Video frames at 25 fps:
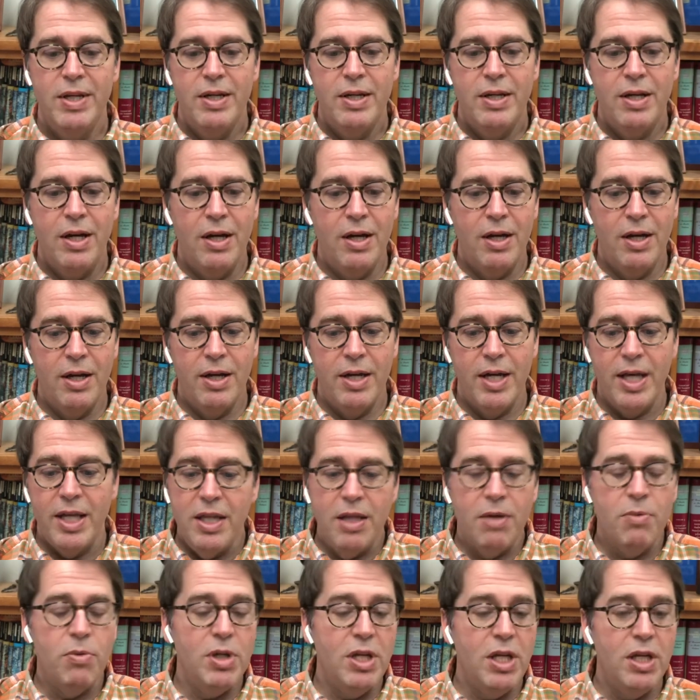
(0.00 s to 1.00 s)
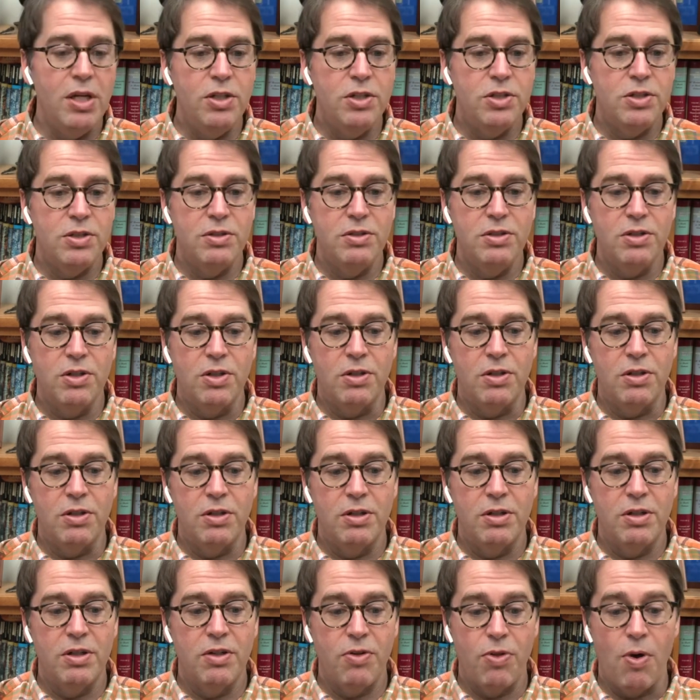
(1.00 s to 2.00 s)
And then we need
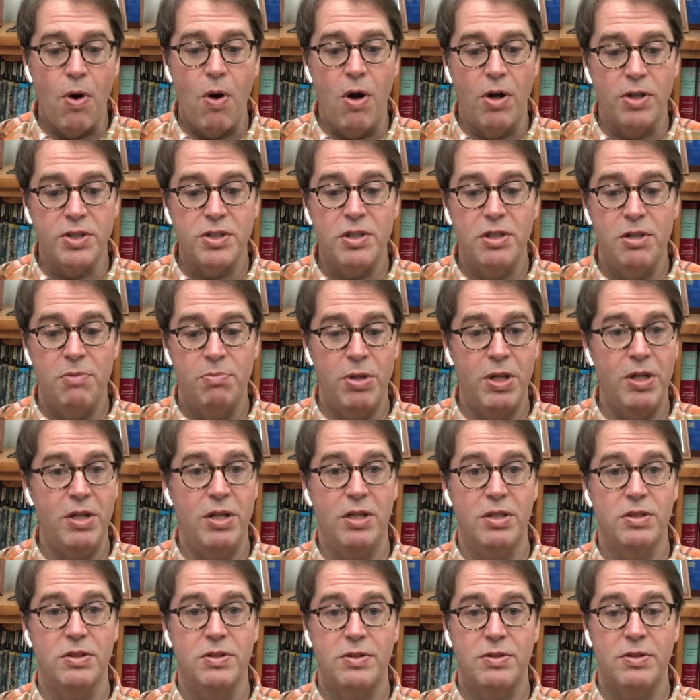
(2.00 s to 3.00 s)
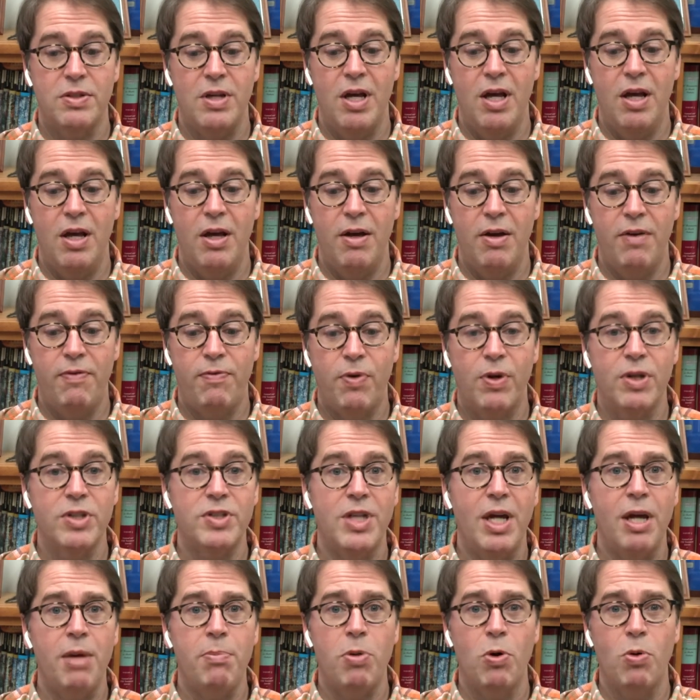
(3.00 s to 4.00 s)
your thoughts and opinions. For
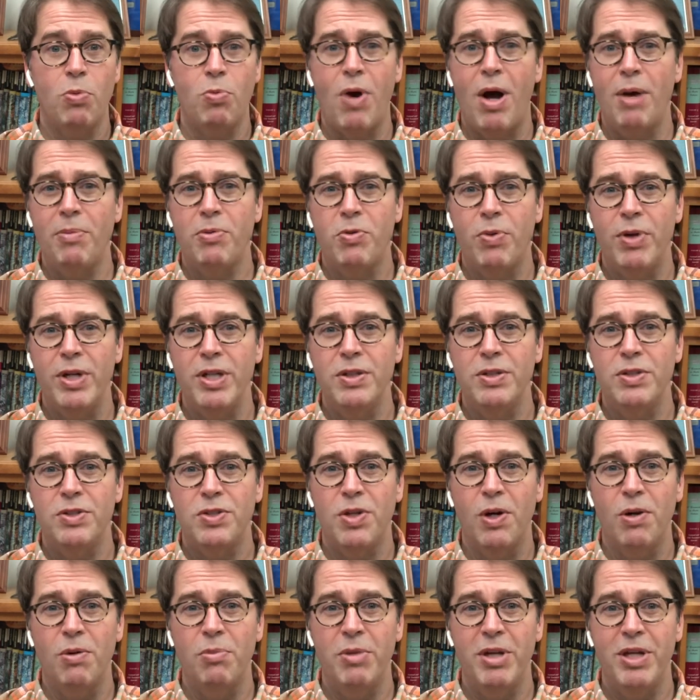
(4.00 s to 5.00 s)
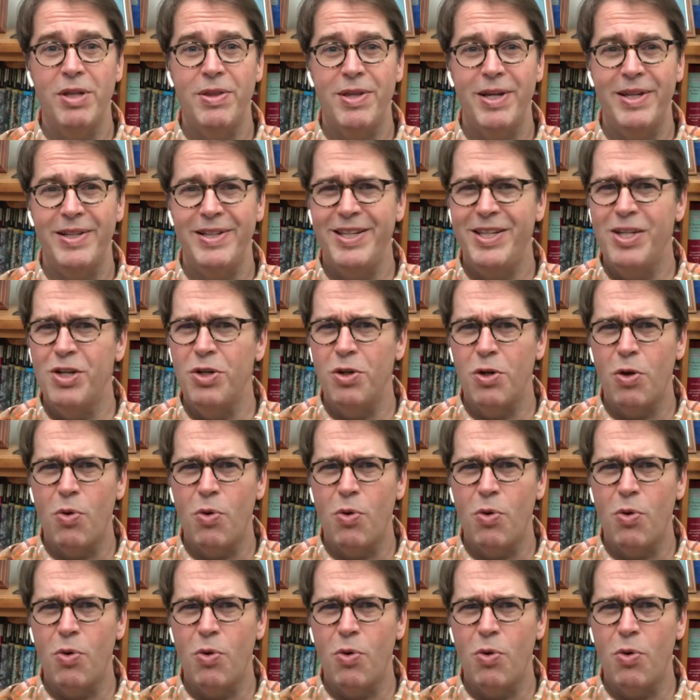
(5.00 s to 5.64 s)
example, Rob Gritton told me that he couldn't